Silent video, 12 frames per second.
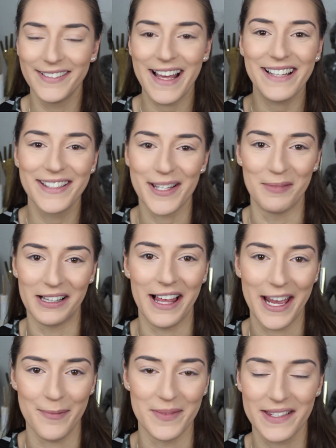That's some
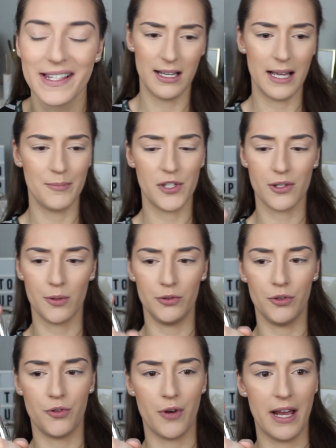claims. I'm just
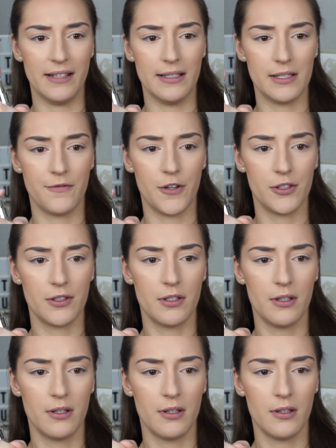going to try this first.